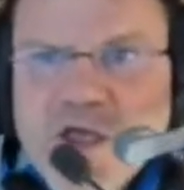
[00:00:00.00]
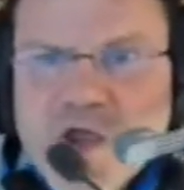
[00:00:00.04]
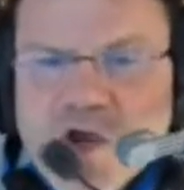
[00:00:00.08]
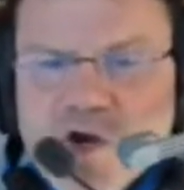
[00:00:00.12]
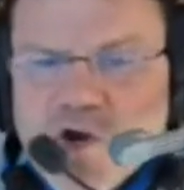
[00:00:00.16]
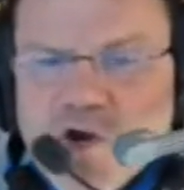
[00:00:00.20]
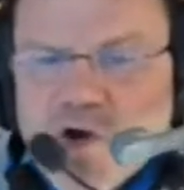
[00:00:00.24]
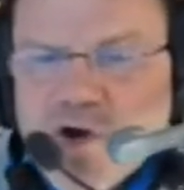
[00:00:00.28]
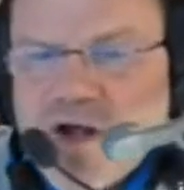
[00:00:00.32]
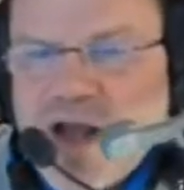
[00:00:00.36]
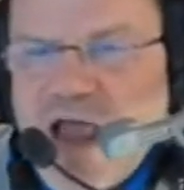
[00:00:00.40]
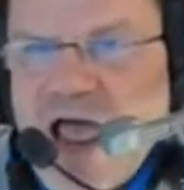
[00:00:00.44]

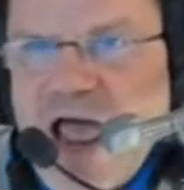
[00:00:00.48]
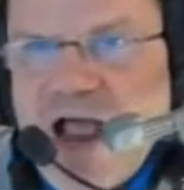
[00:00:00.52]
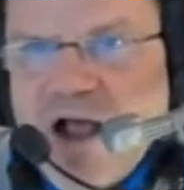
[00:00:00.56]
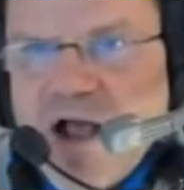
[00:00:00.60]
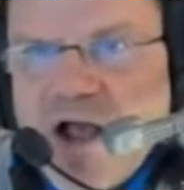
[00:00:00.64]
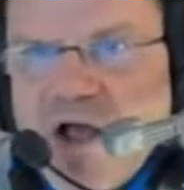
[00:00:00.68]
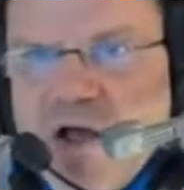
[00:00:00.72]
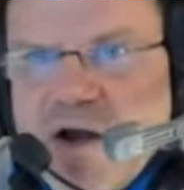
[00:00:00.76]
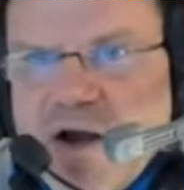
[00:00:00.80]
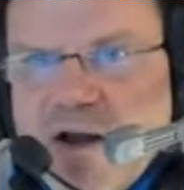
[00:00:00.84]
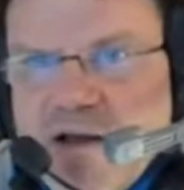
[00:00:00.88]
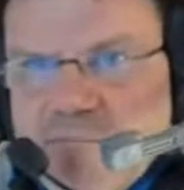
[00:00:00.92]
You're not
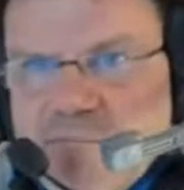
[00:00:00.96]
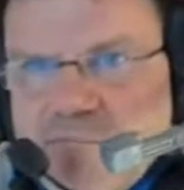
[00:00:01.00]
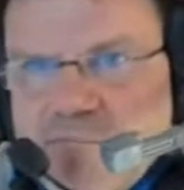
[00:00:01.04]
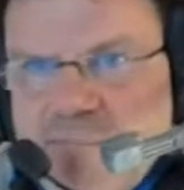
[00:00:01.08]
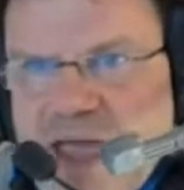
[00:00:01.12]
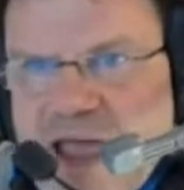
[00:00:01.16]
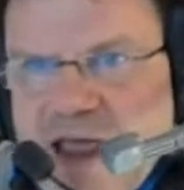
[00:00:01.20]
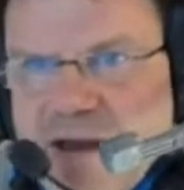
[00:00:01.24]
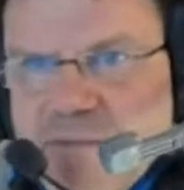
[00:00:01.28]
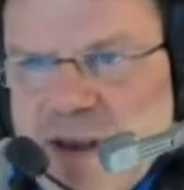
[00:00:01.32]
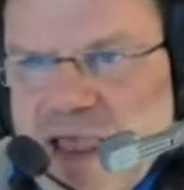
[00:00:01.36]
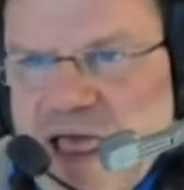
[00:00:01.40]
going to
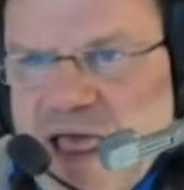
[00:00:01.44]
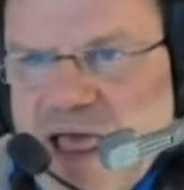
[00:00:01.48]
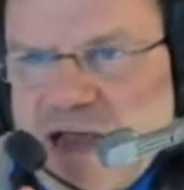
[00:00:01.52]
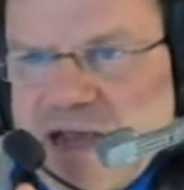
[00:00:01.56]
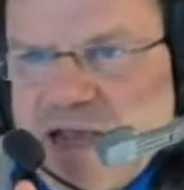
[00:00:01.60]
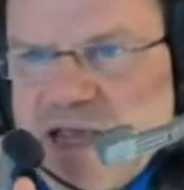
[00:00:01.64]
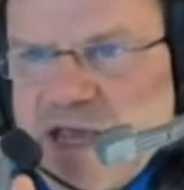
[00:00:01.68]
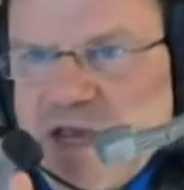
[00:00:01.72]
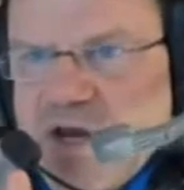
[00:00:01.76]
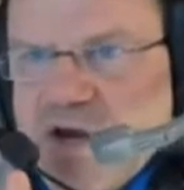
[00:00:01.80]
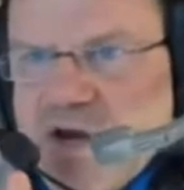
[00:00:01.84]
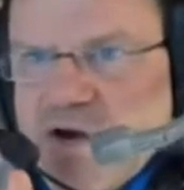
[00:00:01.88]
man
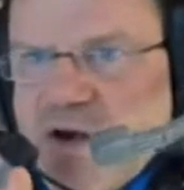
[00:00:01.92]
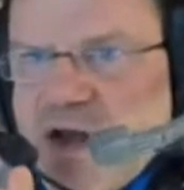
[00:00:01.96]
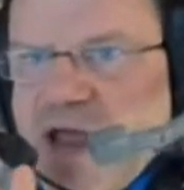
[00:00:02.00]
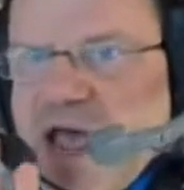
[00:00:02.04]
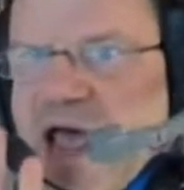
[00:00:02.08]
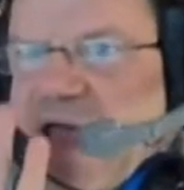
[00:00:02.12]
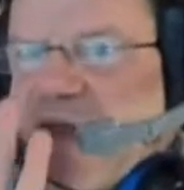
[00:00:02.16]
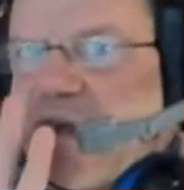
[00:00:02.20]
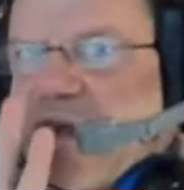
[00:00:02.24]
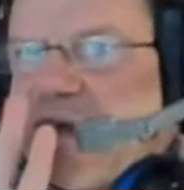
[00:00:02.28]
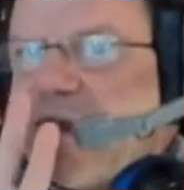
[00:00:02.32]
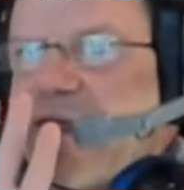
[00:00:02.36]
blocking, you're
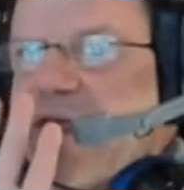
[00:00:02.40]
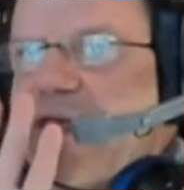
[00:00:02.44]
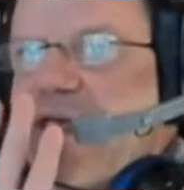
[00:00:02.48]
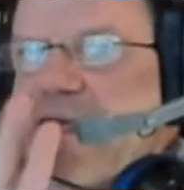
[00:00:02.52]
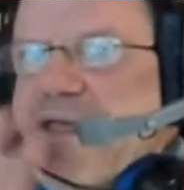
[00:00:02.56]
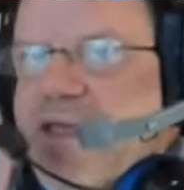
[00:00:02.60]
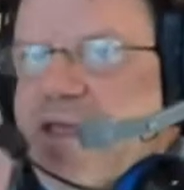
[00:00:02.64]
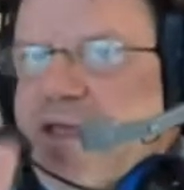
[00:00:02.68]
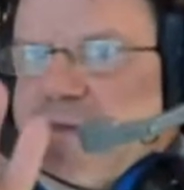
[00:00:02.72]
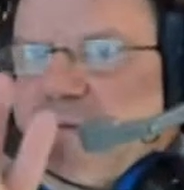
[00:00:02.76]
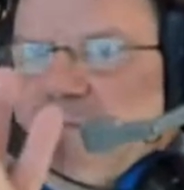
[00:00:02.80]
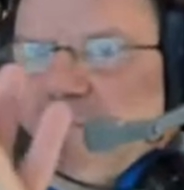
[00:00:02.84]
not
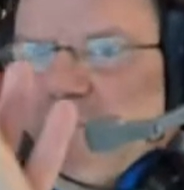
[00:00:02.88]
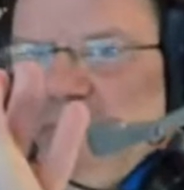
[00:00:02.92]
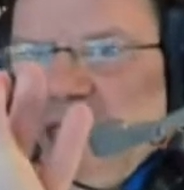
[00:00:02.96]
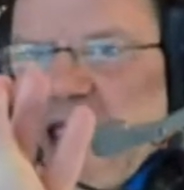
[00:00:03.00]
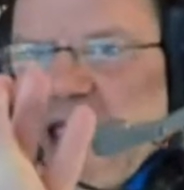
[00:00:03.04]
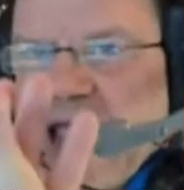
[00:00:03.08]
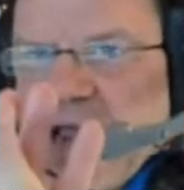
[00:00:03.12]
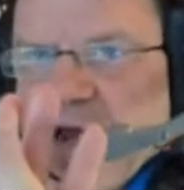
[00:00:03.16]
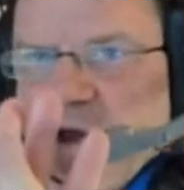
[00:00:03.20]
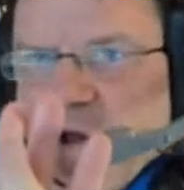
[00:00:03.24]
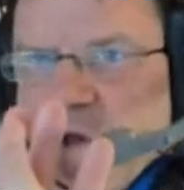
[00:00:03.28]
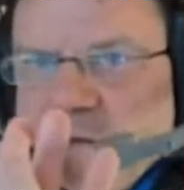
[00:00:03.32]

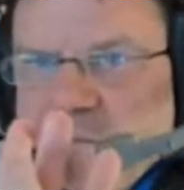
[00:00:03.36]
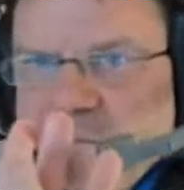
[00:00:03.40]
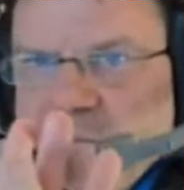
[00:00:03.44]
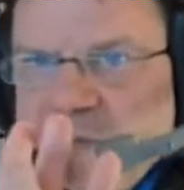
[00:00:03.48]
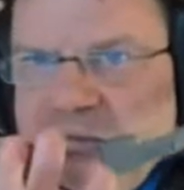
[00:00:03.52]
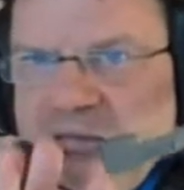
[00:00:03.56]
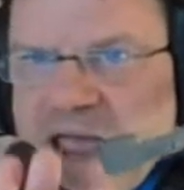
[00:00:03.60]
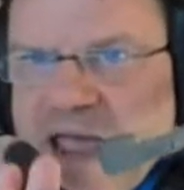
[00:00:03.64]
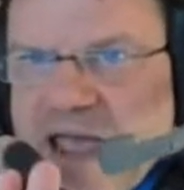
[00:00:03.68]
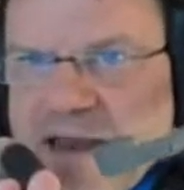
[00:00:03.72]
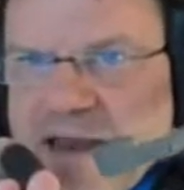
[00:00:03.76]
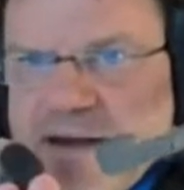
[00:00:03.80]
man on
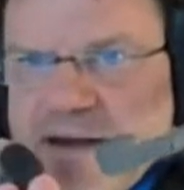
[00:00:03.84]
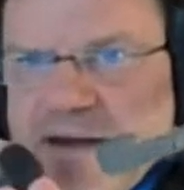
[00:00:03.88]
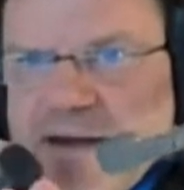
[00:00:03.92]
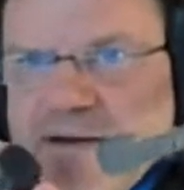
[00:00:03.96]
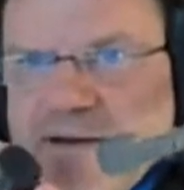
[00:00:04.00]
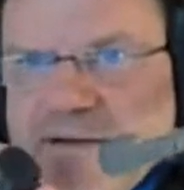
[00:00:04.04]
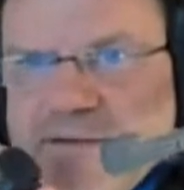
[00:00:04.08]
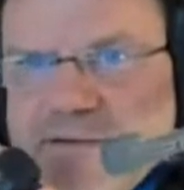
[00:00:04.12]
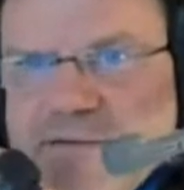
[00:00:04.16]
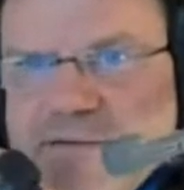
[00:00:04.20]
man.